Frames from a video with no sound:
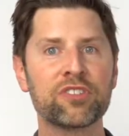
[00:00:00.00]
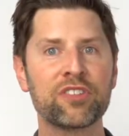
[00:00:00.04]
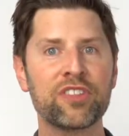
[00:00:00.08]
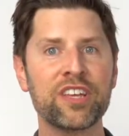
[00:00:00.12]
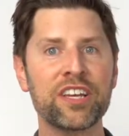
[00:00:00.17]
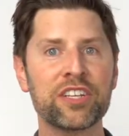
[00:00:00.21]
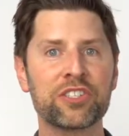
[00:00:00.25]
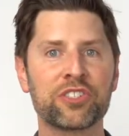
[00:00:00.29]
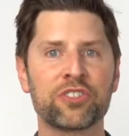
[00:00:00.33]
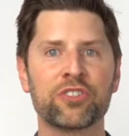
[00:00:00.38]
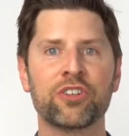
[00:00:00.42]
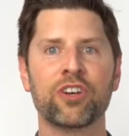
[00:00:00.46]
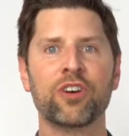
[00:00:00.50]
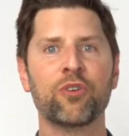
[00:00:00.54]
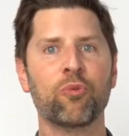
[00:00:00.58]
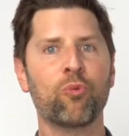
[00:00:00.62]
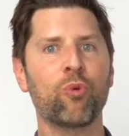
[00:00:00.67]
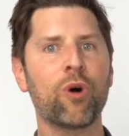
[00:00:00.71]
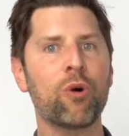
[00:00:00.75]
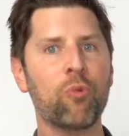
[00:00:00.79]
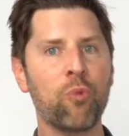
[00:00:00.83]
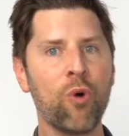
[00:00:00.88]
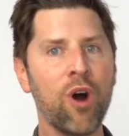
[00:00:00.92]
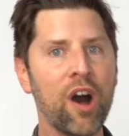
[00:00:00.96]
of this?
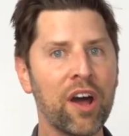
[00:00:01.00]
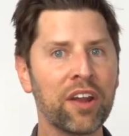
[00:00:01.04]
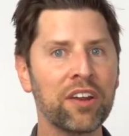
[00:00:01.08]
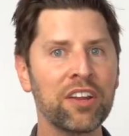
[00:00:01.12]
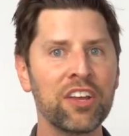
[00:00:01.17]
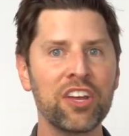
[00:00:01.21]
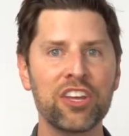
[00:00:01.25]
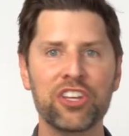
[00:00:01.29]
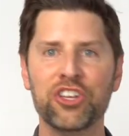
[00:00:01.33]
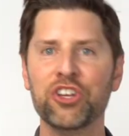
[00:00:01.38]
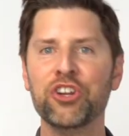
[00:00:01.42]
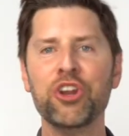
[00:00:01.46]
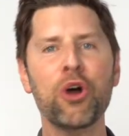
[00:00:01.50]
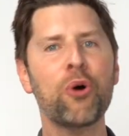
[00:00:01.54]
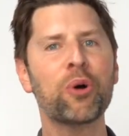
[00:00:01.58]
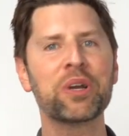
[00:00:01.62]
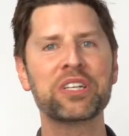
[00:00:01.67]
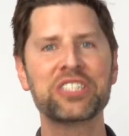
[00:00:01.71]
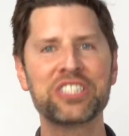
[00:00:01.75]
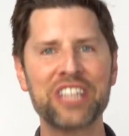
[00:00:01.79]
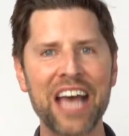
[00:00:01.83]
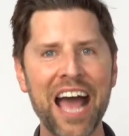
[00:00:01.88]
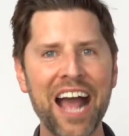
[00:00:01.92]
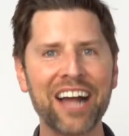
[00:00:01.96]
Well, one, you know
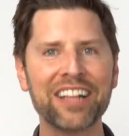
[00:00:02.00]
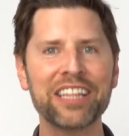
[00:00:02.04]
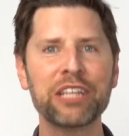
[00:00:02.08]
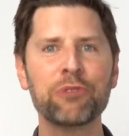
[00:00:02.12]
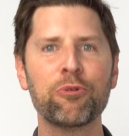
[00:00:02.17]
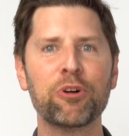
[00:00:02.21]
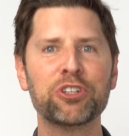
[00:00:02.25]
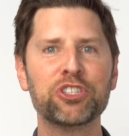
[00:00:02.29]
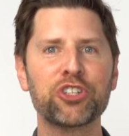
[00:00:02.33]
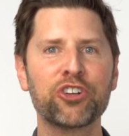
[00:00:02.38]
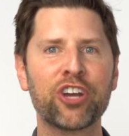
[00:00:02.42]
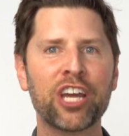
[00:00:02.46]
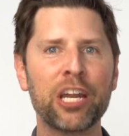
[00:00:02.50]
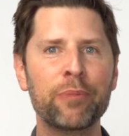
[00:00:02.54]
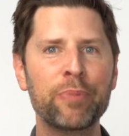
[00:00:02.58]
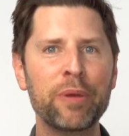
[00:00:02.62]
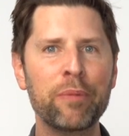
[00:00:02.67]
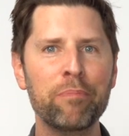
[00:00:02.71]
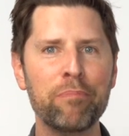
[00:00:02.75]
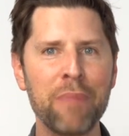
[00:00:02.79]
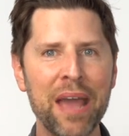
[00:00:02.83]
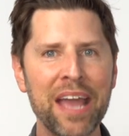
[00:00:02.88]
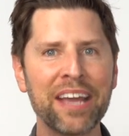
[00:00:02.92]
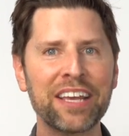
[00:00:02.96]
exactly what you're going to be
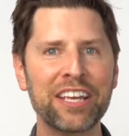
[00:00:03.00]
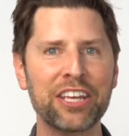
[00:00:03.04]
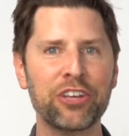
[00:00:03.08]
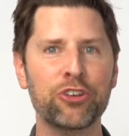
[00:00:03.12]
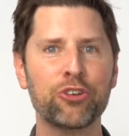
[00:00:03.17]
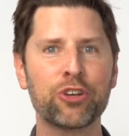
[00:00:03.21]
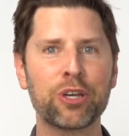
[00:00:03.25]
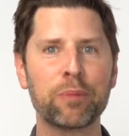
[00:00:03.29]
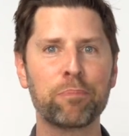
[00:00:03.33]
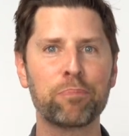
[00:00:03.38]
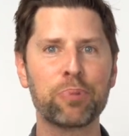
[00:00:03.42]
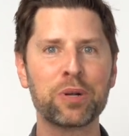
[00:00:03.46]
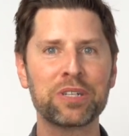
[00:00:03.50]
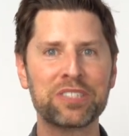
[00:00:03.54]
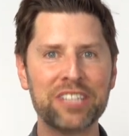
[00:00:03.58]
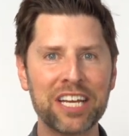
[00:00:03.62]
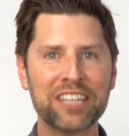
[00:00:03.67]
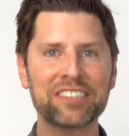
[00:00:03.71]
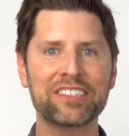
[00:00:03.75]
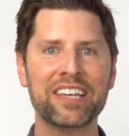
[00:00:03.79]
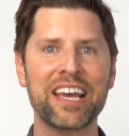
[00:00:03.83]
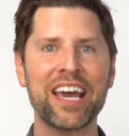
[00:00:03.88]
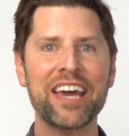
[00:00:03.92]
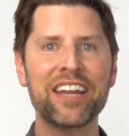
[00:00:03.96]
making. You can
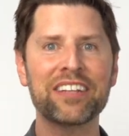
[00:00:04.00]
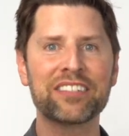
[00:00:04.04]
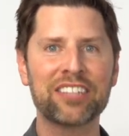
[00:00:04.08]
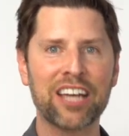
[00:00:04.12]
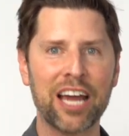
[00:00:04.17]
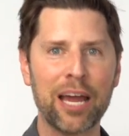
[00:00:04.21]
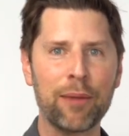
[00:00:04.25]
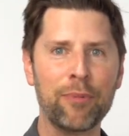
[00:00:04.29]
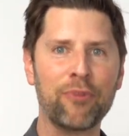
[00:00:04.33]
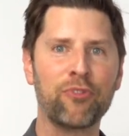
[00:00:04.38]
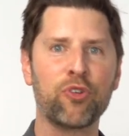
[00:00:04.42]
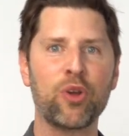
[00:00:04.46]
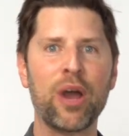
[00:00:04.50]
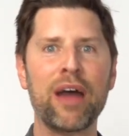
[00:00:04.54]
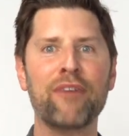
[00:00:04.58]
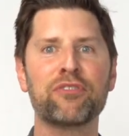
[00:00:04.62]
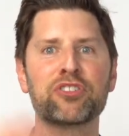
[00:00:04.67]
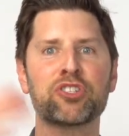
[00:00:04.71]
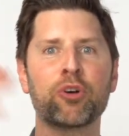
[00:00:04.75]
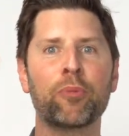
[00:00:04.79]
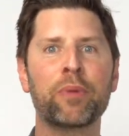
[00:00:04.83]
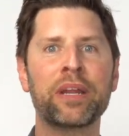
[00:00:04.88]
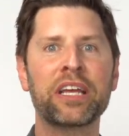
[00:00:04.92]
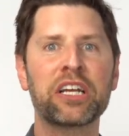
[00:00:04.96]
predict ahead of time if you have
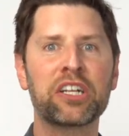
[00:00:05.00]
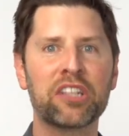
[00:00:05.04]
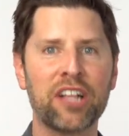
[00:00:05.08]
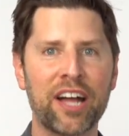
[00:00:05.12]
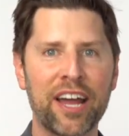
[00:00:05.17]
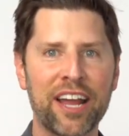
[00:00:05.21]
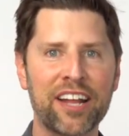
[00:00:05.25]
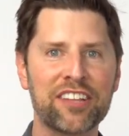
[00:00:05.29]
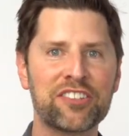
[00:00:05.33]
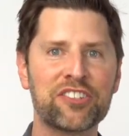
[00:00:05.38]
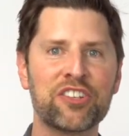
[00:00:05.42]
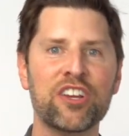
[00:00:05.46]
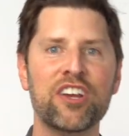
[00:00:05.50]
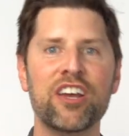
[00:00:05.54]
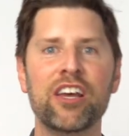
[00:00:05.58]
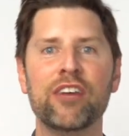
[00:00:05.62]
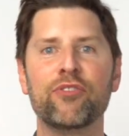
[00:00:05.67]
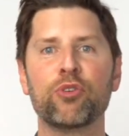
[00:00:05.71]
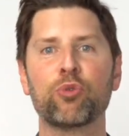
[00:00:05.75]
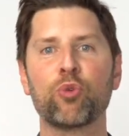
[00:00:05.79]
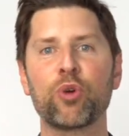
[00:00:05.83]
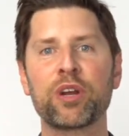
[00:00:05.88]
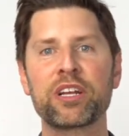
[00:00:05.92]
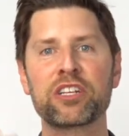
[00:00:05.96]
so many clients,
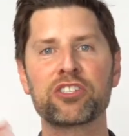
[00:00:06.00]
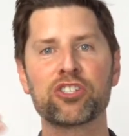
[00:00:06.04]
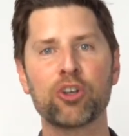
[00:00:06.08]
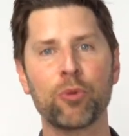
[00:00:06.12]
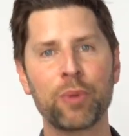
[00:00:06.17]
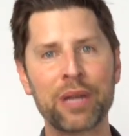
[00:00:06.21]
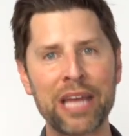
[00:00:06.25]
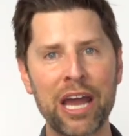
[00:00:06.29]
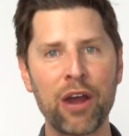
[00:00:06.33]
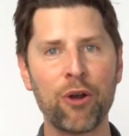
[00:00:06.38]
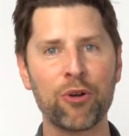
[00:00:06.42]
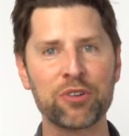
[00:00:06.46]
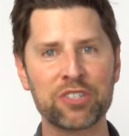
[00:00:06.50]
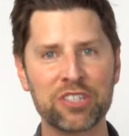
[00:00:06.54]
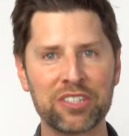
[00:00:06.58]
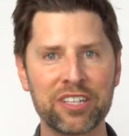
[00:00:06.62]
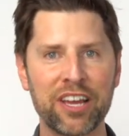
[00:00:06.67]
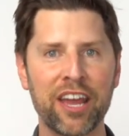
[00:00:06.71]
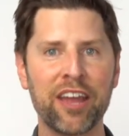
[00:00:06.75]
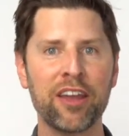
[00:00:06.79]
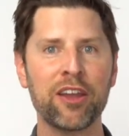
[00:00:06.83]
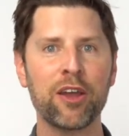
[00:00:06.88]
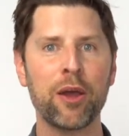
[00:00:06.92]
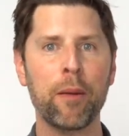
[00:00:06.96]
if you're working so many hours a
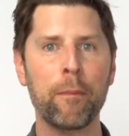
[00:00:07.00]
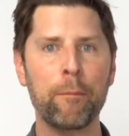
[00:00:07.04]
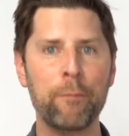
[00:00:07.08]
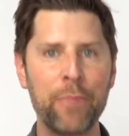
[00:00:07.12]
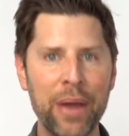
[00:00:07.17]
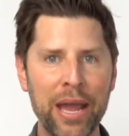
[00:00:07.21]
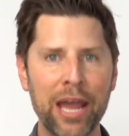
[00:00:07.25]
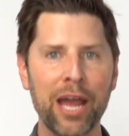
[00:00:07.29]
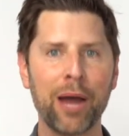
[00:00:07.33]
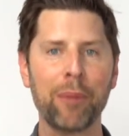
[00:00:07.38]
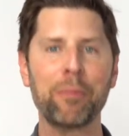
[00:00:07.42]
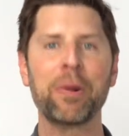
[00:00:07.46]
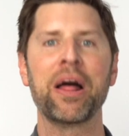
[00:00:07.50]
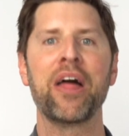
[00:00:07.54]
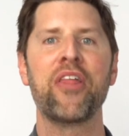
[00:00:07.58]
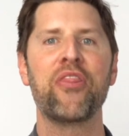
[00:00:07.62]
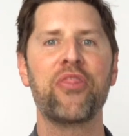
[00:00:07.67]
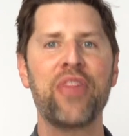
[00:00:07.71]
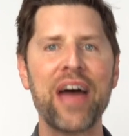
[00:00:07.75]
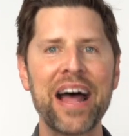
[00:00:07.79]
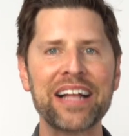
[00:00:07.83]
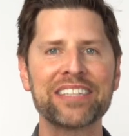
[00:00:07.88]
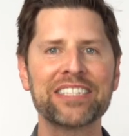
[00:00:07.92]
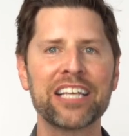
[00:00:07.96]
day, bam,
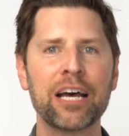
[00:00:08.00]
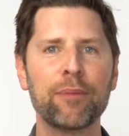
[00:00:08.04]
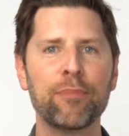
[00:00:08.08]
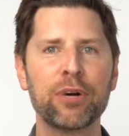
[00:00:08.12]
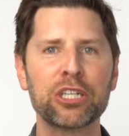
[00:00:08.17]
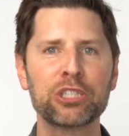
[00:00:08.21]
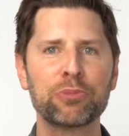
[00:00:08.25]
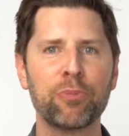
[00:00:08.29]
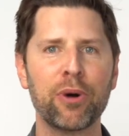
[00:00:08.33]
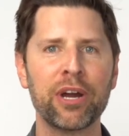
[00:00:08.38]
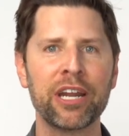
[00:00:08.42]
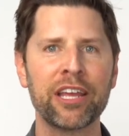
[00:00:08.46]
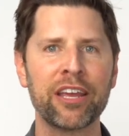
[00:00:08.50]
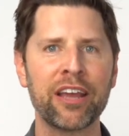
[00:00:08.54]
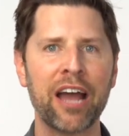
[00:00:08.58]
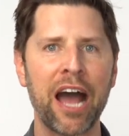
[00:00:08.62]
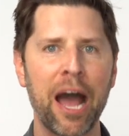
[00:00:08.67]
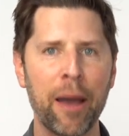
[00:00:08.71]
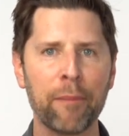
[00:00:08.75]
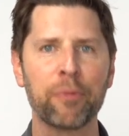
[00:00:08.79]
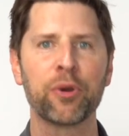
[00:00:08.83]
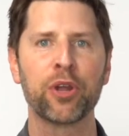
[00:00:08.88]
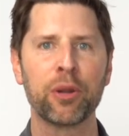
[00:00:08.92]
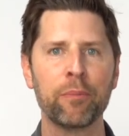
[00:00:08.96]
that's how much money
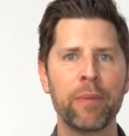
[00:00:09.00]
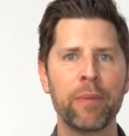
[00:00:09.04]
I'm going to